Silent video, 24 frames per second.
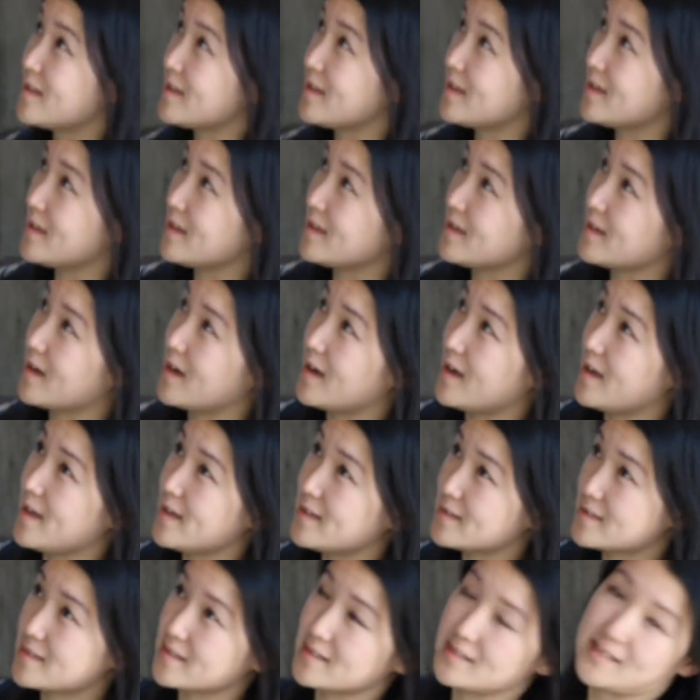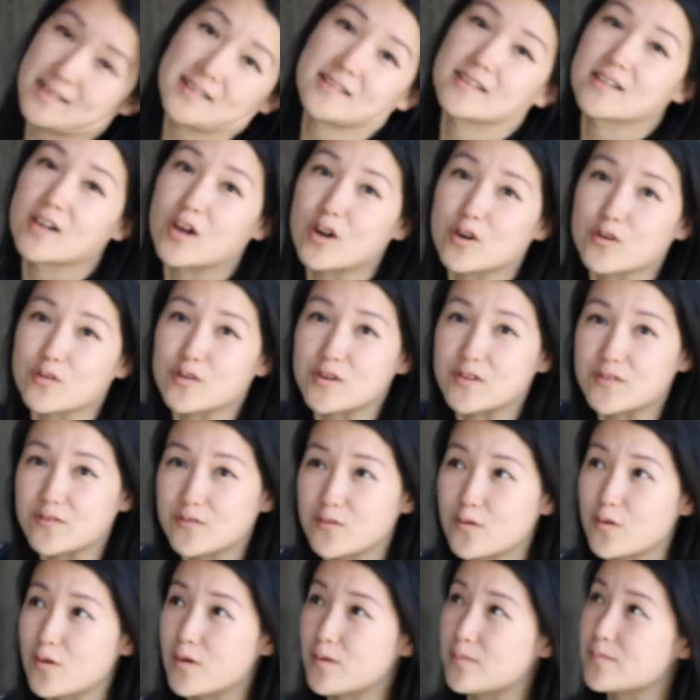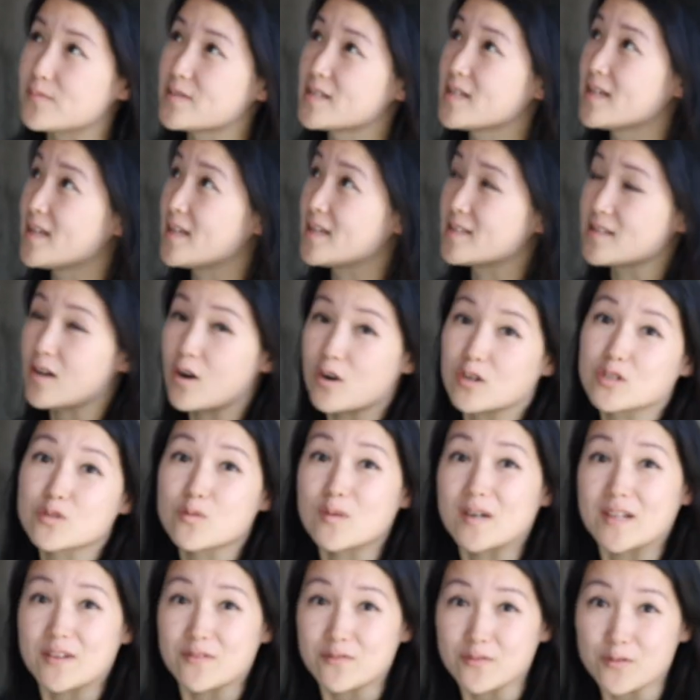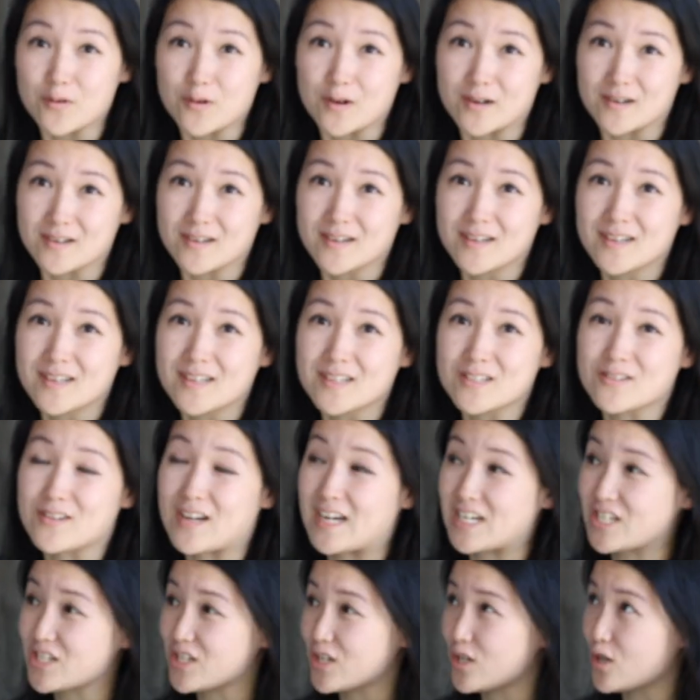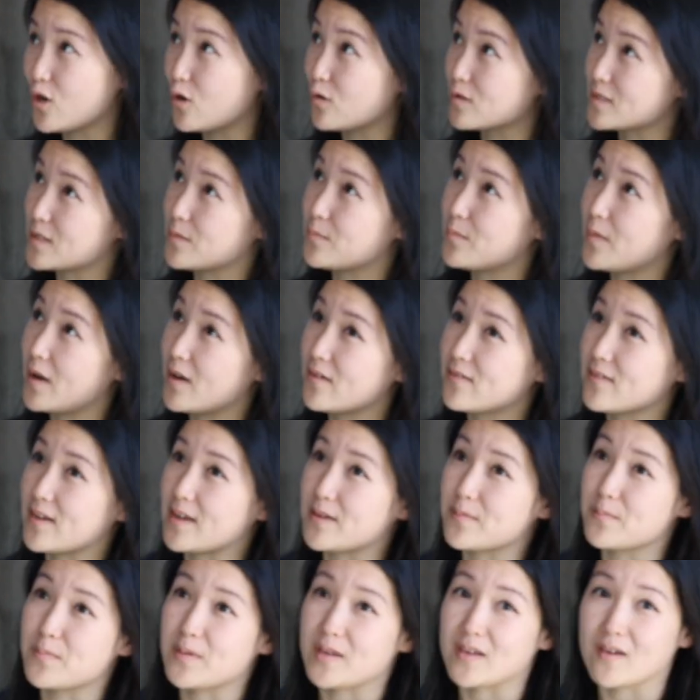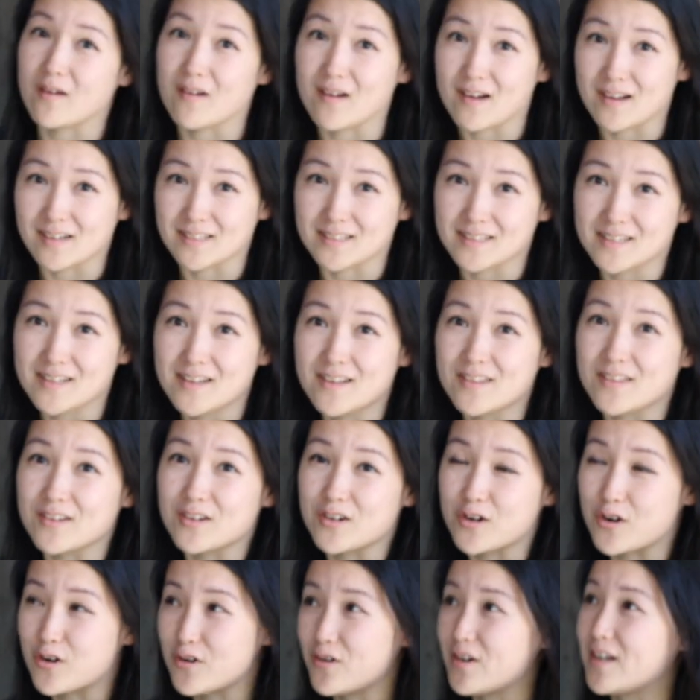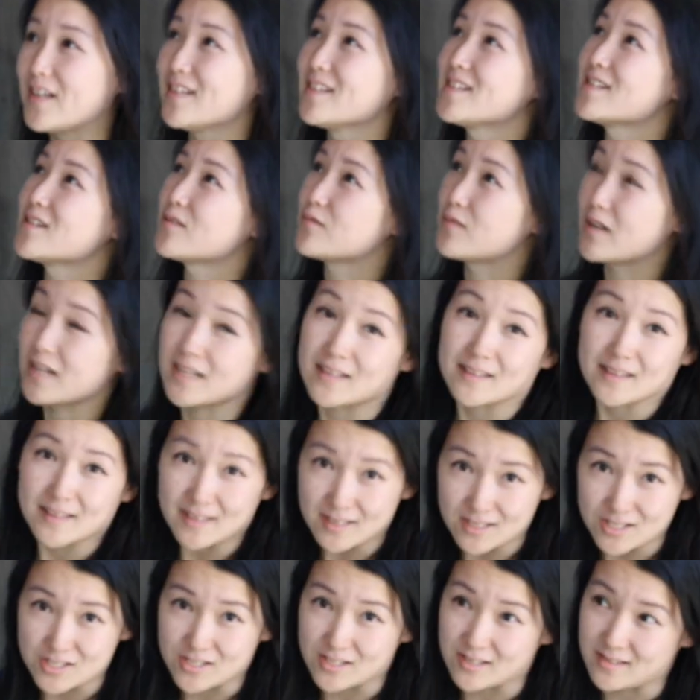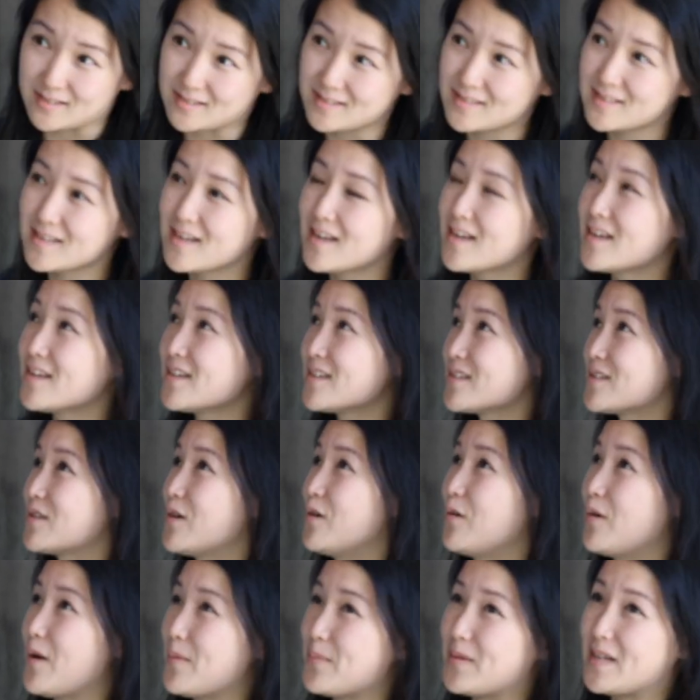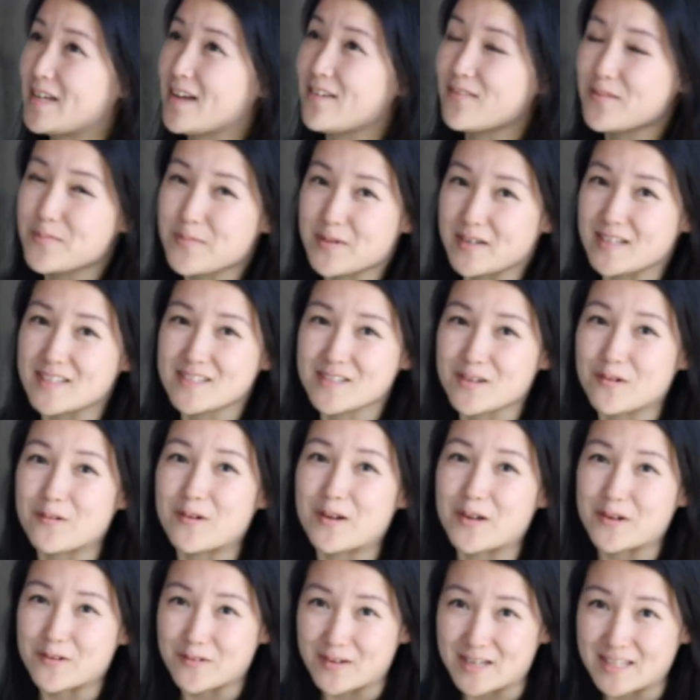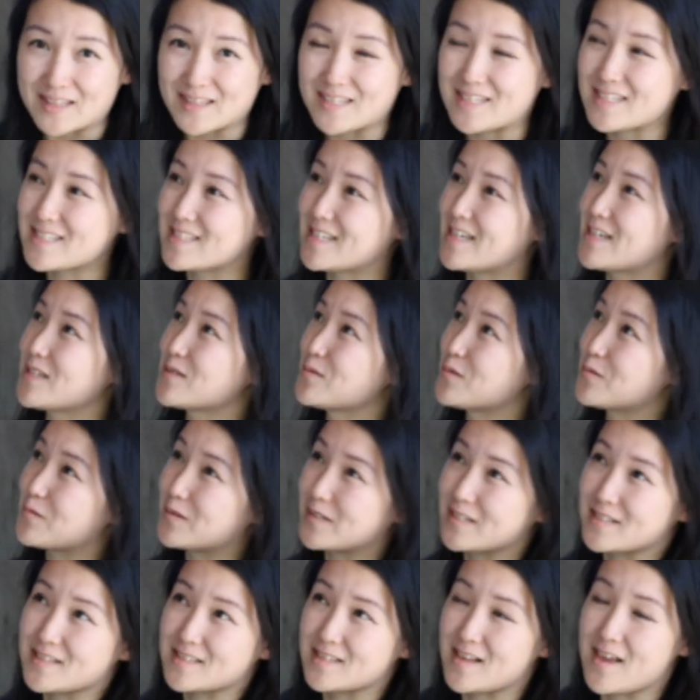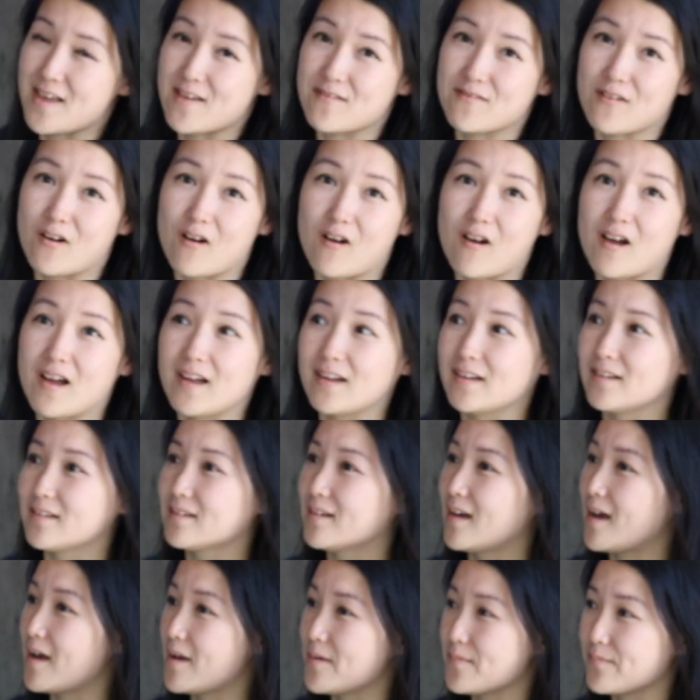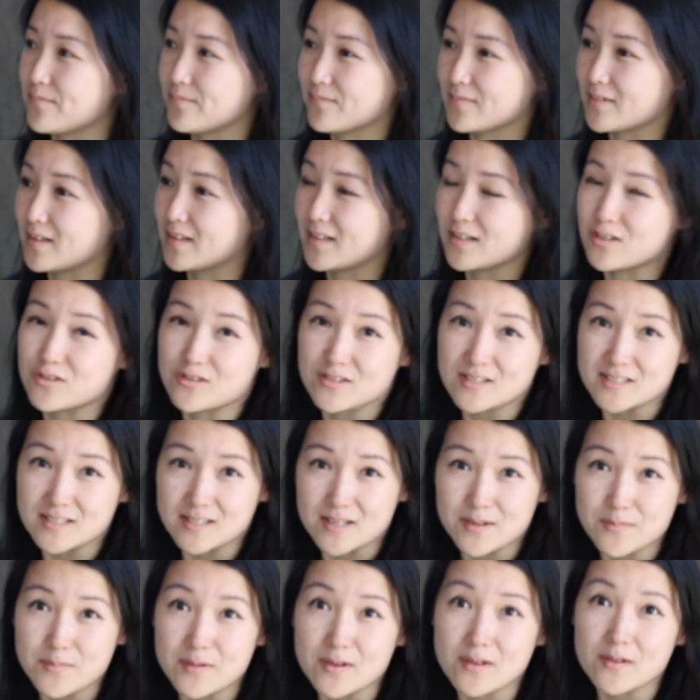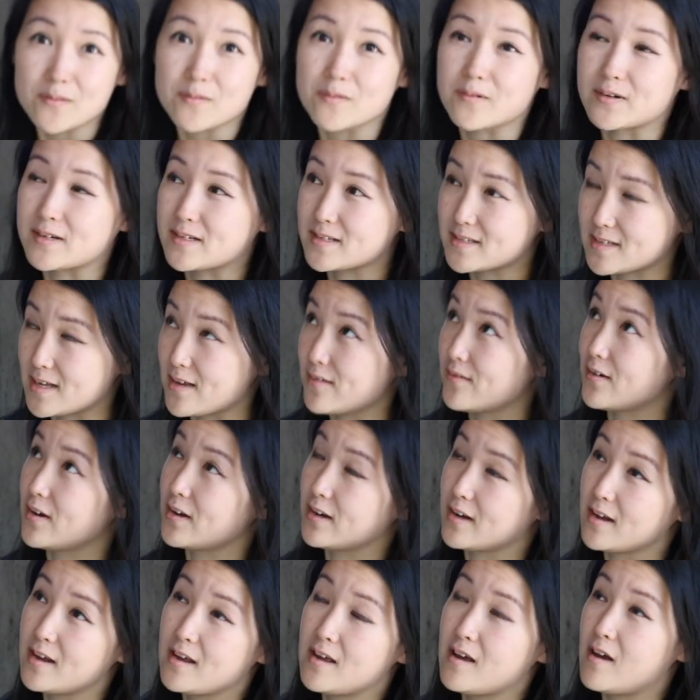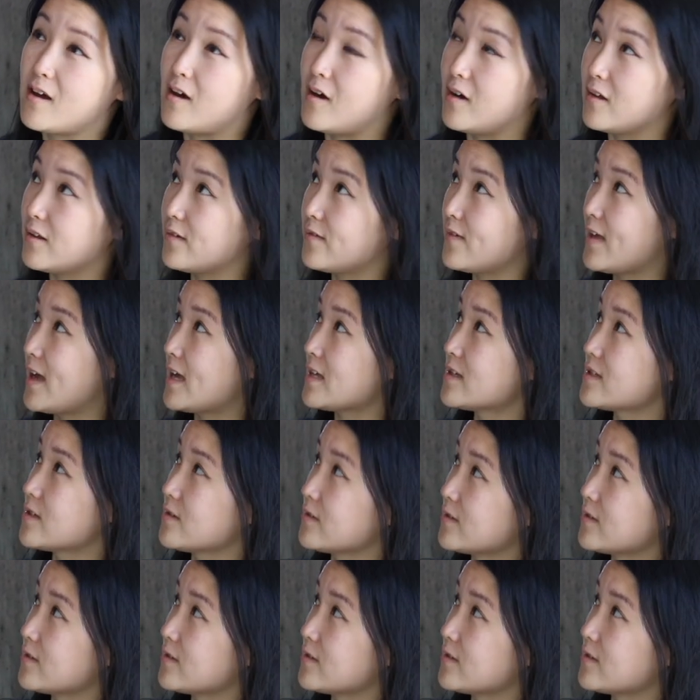The insulated concrete forms is R24. So it actually okay. goes above and beyond the nice. current regulations. So I mean, everybody's going green these days. We want to save on um, electricity bill. We want yeah. to save on all of that.